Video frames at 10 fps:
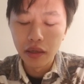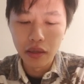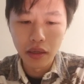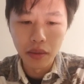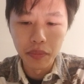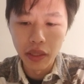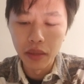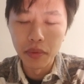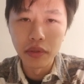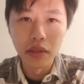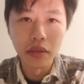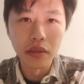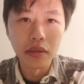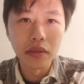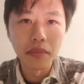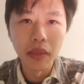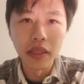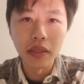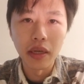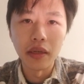to be able to
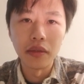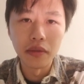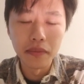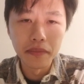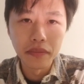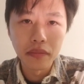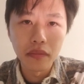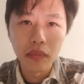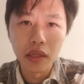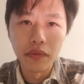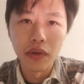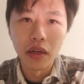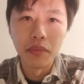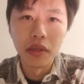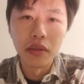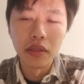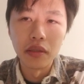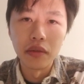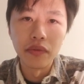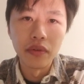maintain the viability
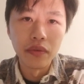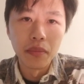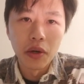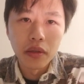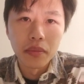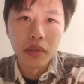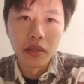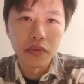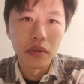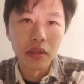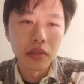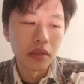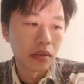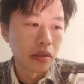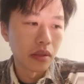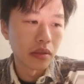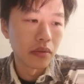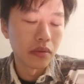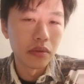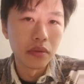of the marketplace realistically. Like
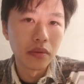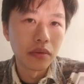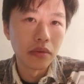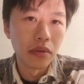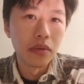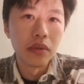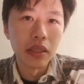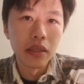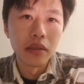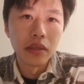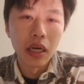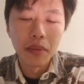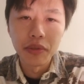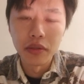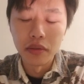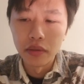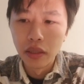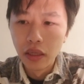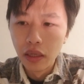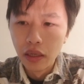you do need adoption
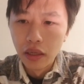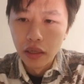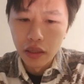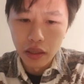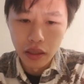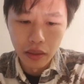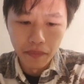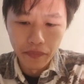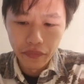um,